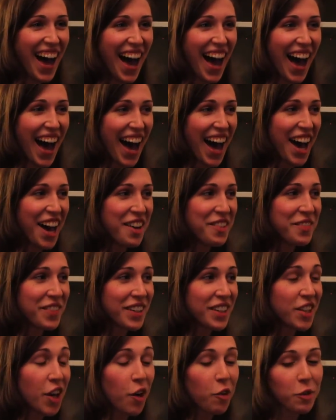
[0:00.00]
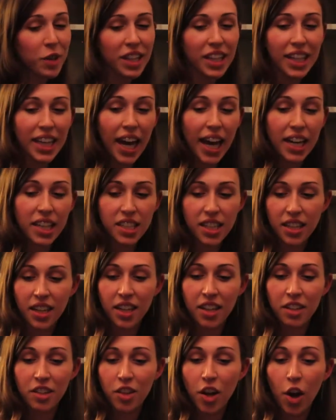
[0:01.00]
was. No, really, I
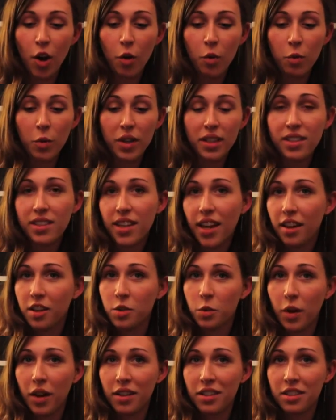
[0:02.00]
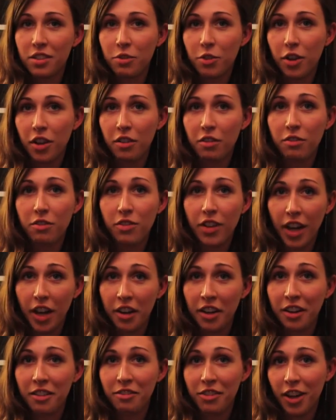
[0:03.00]
didn't know what sex was for a
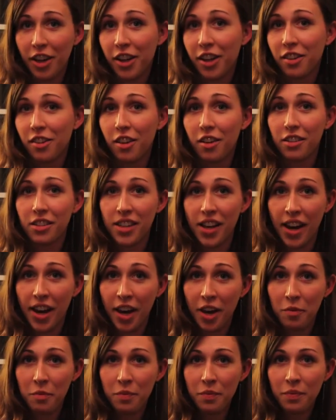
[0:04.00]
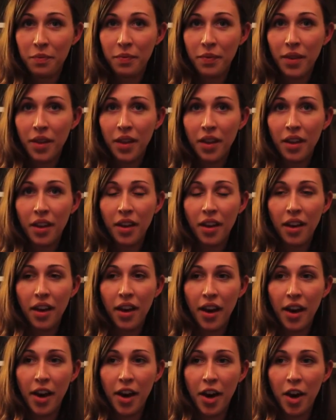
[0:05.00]
very, very long time.
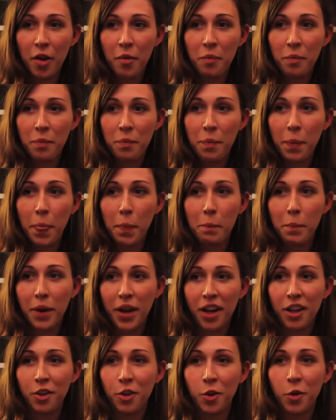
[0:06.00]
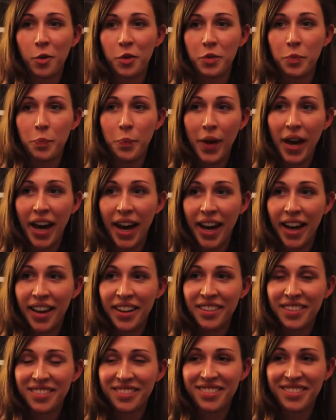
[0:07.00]
But I knew it was
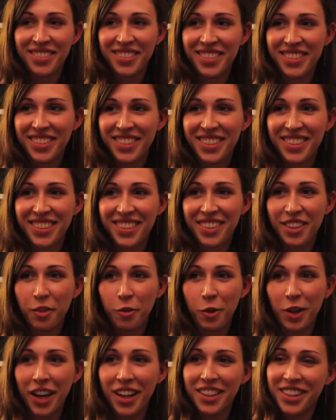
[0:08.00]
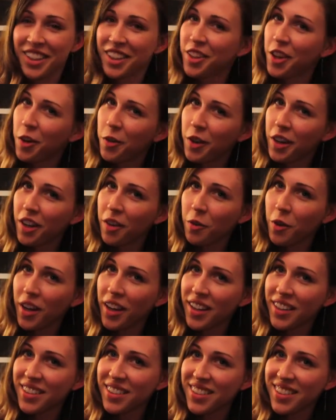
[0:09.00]
bad when I did know what it
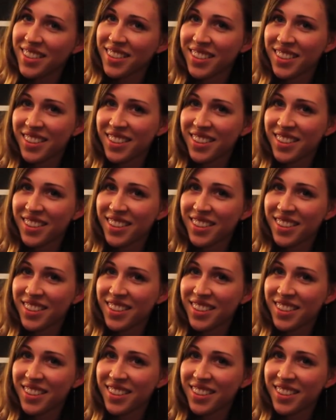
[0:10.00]
was.